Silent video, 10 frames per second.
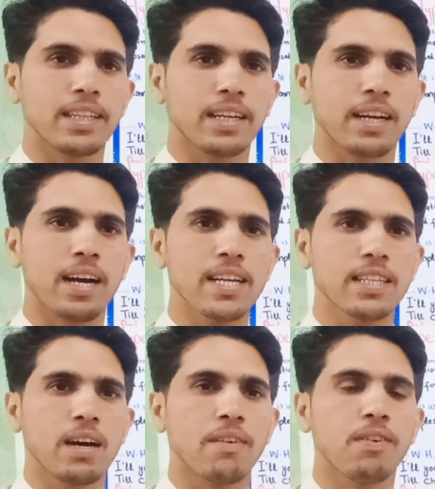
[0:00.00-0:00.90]
the guise
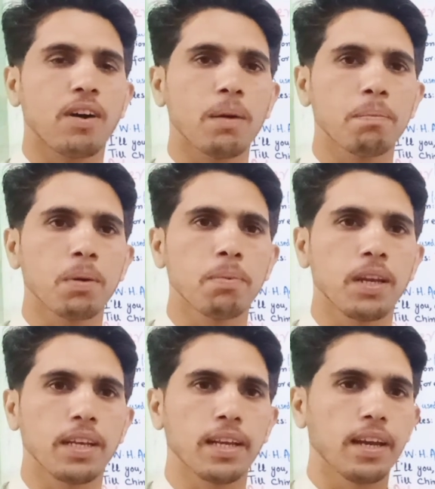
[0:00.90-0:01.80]
of
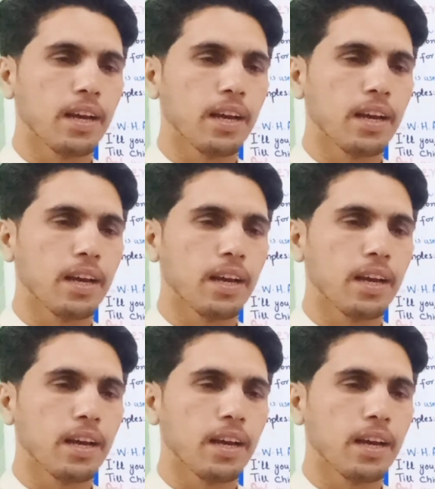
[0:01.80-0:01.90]
hyperbole.